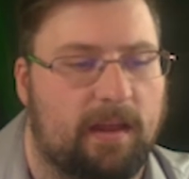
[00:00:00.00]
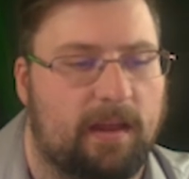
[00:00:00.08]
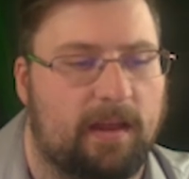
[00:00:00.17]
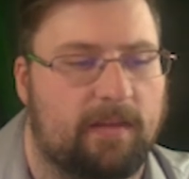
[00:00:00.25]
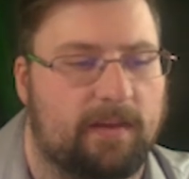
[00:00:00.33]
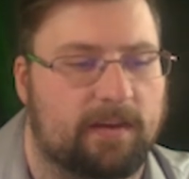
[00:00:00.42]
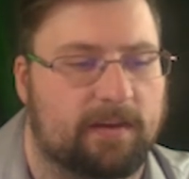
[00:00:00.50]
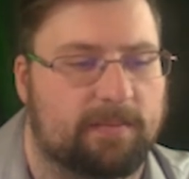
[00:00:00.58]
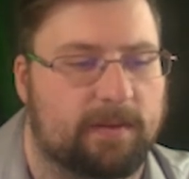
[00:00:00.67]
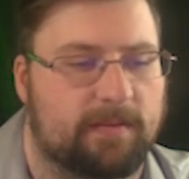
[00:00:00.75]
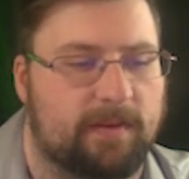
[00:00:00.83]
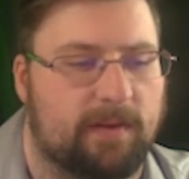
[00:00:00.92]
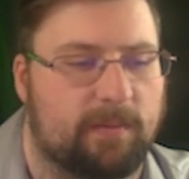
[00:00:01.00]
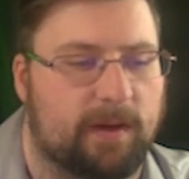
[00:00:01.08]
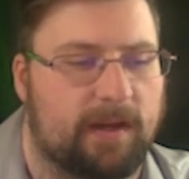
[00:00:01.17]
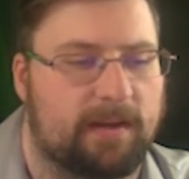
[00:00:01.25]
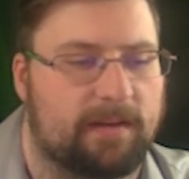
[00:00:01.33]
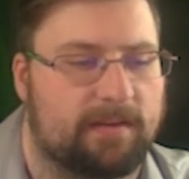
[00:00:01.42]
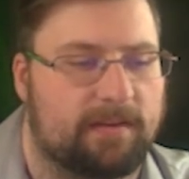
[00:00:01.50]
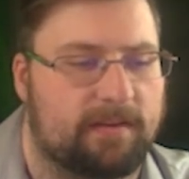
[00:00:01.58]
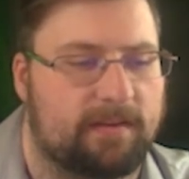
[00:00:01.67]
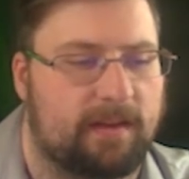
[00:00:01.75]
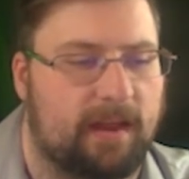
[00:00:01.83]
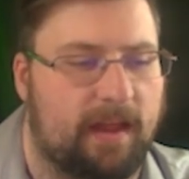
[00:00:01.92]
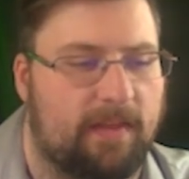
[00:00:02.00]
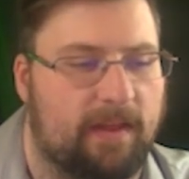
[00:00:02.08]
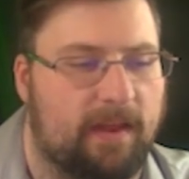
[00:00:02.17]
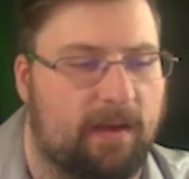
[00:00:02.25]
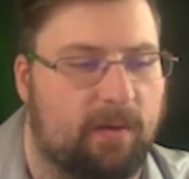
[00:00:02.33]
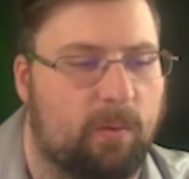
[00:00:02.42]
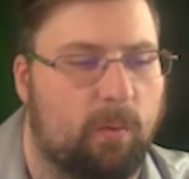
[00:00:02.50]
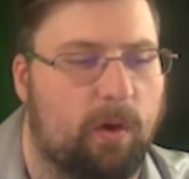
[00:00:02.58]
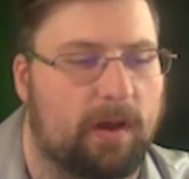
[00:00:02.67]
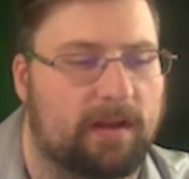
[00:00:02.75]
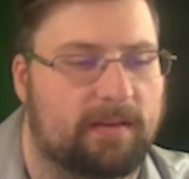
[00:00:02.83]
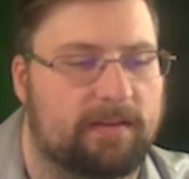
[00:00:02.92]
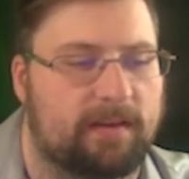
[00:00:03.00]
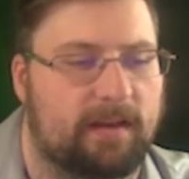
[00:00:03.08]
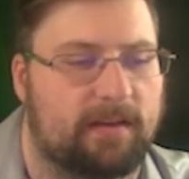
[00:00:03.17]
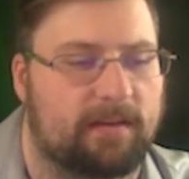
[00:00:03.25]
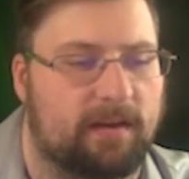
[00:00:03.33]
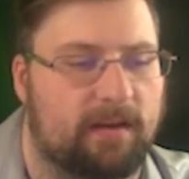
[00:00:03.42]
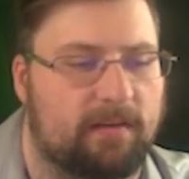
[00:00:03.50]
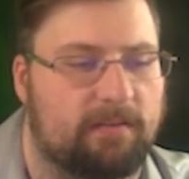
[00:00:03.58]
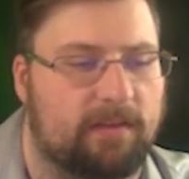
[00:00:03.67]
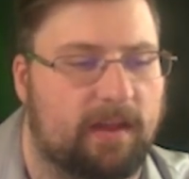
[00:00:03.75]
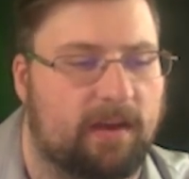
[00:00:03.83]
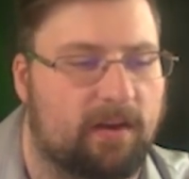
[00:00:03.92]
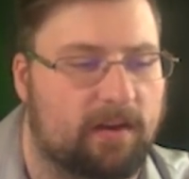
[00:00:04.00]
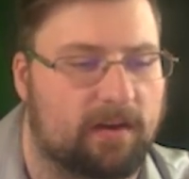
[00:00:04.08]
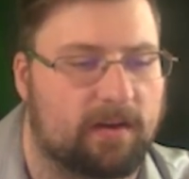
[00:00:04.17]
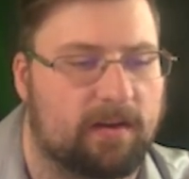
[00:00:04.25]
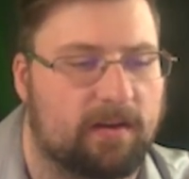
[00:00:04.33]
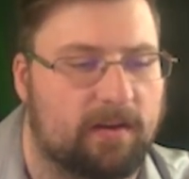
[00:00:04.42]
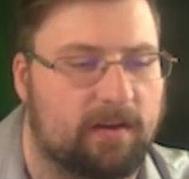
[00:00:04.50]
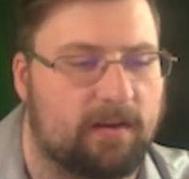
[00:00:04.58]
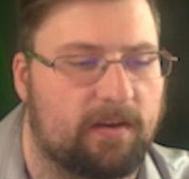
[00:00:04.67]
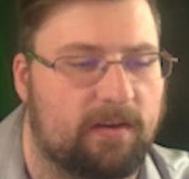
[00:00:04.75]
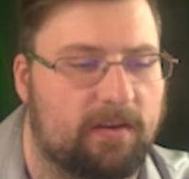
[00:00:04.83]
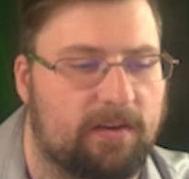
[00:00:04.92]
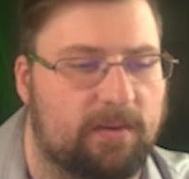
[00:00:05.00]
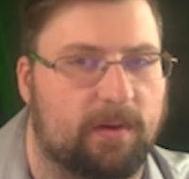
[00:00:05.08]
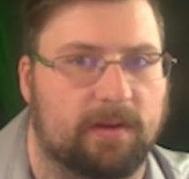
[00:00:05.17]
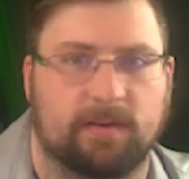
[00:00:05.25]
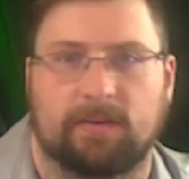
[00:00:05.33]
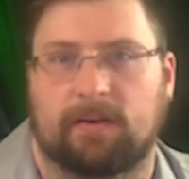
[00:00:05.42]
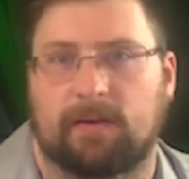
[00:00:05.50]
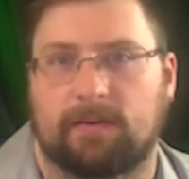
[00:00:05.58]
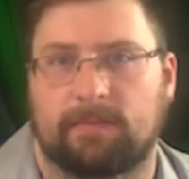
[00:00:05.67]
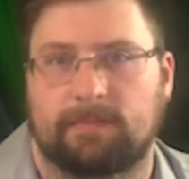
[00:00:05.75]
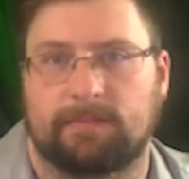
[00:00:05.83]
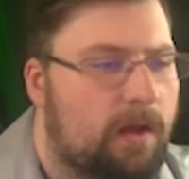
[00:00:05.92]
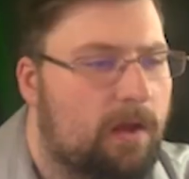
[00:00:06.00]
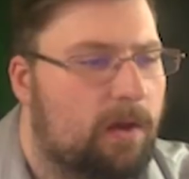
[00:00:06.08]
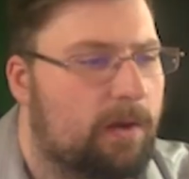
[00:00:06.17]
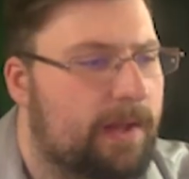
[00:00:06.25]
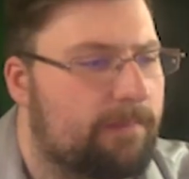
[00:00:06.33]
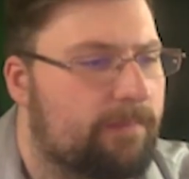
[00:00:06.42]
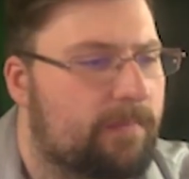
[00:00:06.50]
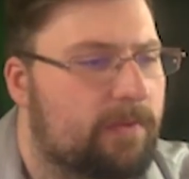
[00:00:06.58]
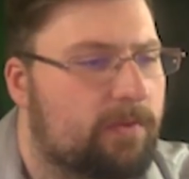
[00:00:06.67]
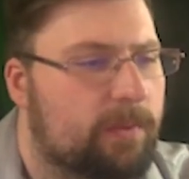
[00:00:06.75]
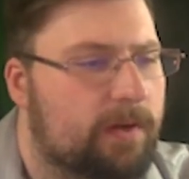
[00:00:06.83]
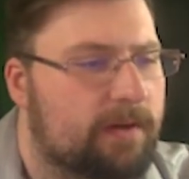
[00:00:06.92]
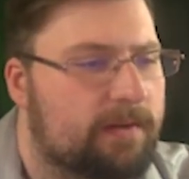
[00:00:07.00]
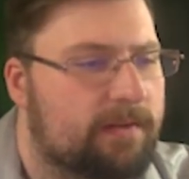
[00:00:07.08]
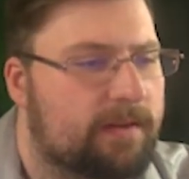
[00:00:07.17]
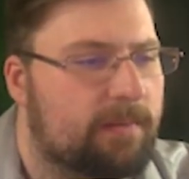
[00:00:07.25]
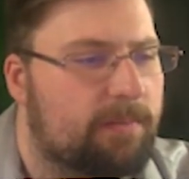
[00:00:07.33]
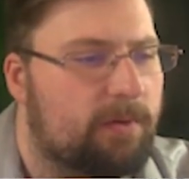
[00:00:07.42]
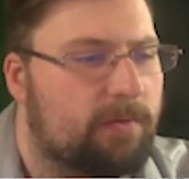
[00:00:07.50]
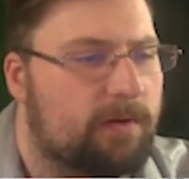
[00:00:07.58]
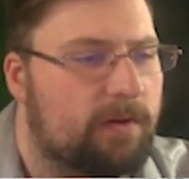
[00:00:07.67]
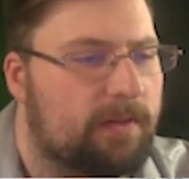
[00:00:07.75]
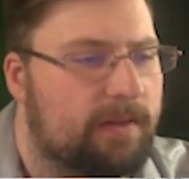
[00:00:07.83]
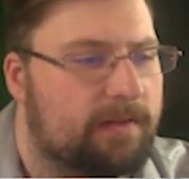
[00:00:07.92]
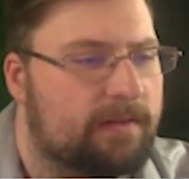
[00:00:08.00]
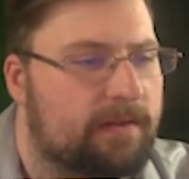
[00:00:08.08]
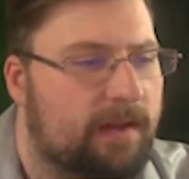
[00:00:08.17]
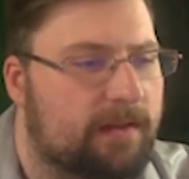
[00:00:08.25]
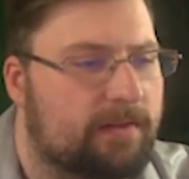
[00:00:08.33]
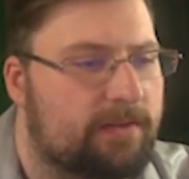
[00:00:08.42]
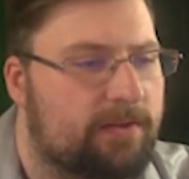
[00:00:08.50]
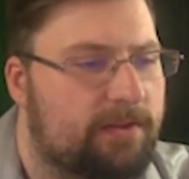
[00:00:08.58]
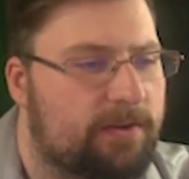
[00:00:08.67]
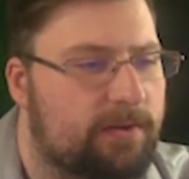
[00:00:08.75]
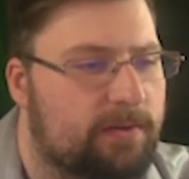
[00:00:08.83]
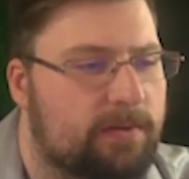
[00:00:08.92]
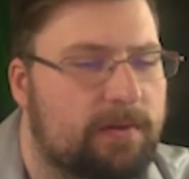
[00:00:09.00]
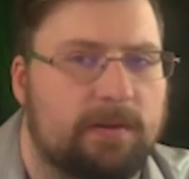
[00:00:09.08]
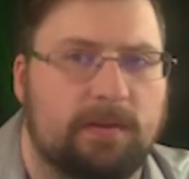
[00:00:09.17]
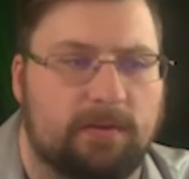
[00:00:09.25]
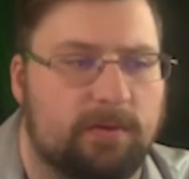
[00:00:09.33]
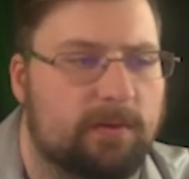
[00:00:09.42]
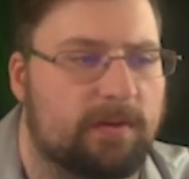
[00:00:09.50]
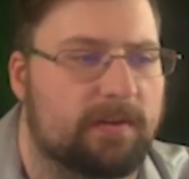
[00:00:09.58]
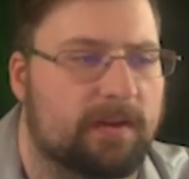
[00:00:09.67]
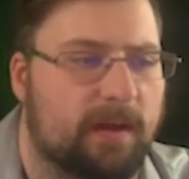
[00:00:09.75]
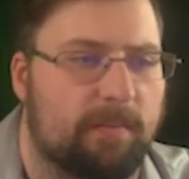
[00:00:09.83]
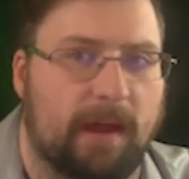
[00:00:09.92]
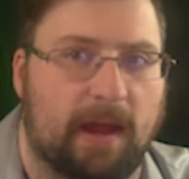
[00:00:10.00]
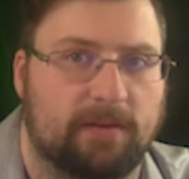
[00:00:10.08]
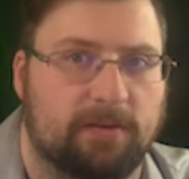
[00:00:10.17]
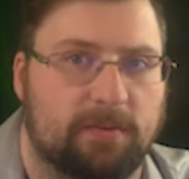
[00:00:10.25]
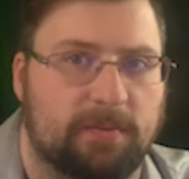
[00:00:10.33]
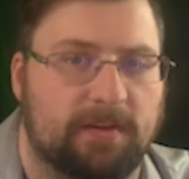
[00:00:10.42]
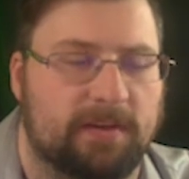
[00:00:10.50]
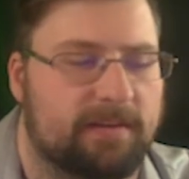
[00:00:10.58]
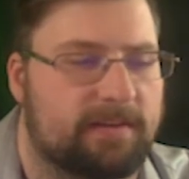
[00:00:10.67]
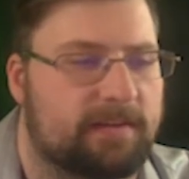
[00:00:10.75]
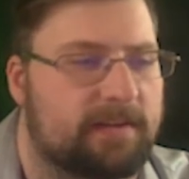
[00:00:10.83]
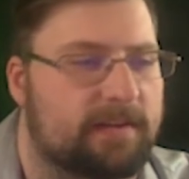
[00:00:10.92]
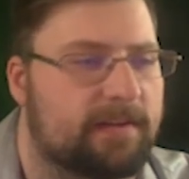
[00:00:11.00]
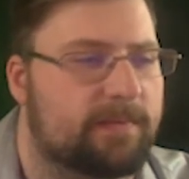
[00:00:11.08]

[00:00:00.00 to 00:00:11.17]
and then you're going to specify the radius, and then what extent of that arc do you want to draw. Okay, so we're going to skip over these next two tools and come back to them in just a sec.